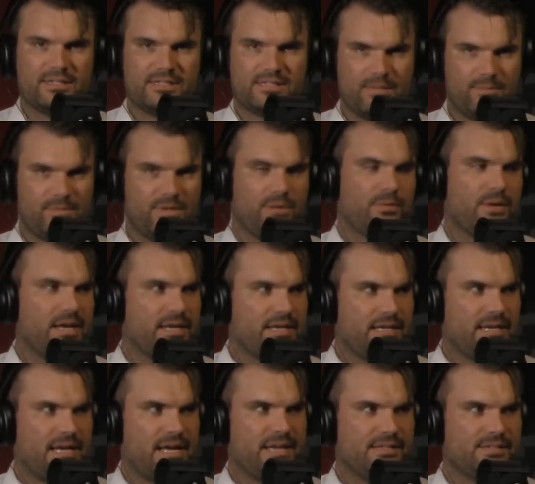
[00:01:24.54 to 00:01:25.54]
somebody
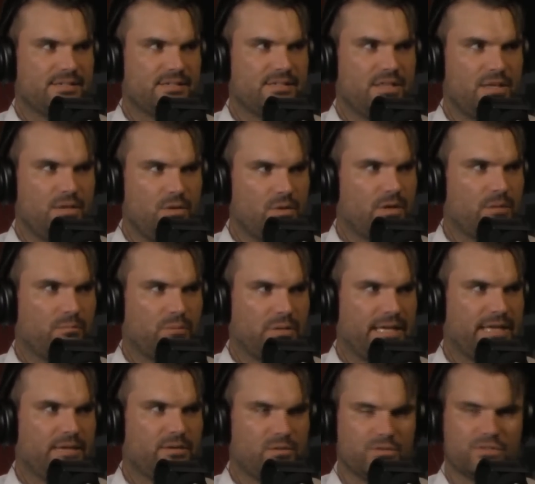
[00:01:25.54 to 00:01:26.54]
recognizes that you can
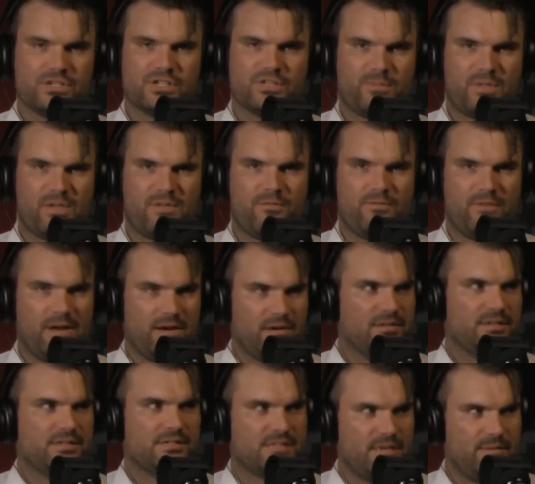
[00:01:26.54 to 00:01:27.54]
plain old just be
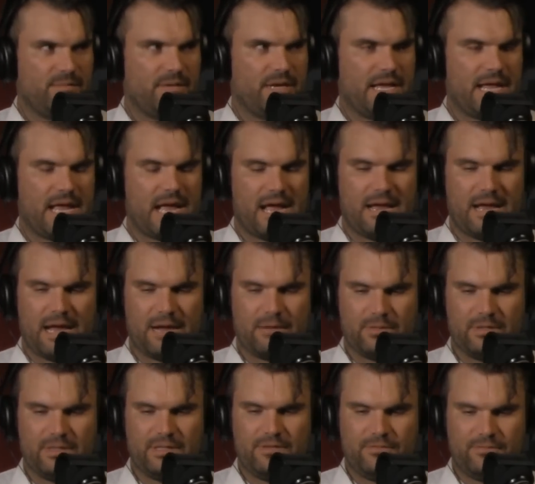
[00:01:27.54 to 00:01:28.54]
fair to somebody. I, I
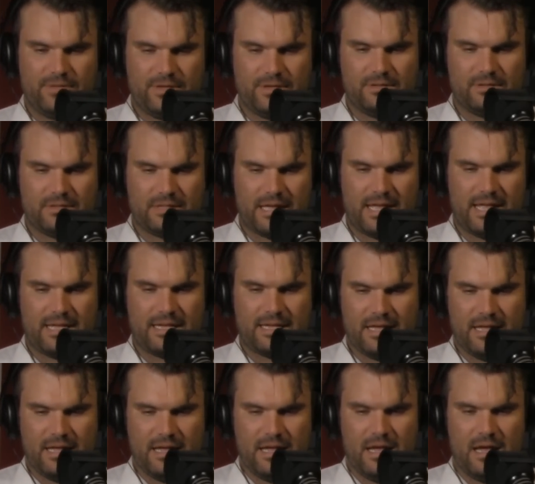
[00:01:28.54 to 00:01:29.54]
really feel like
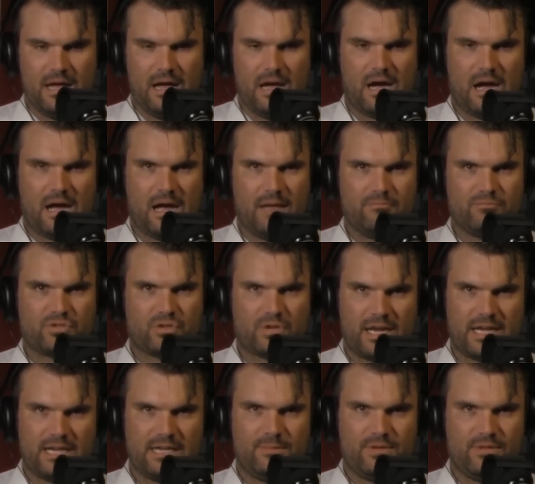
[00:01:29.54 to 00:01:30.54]
I'm
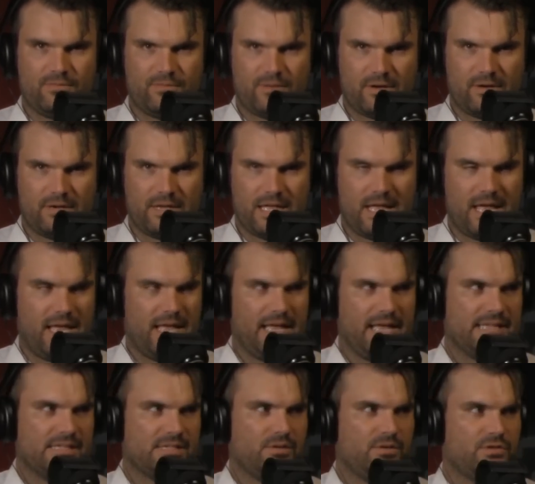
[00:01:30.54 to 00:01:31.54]
trying to be fair to
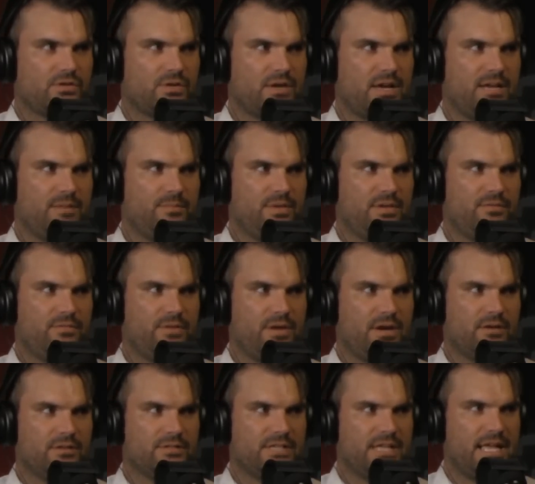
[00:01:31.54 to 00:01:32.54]
Yang as I would try to be
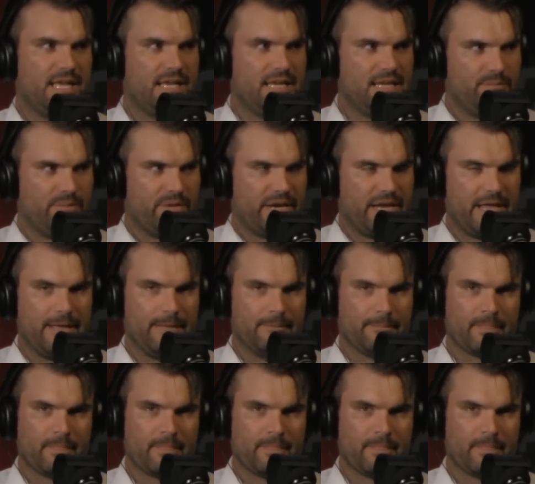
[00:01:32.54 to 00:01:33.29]
fair to anybody.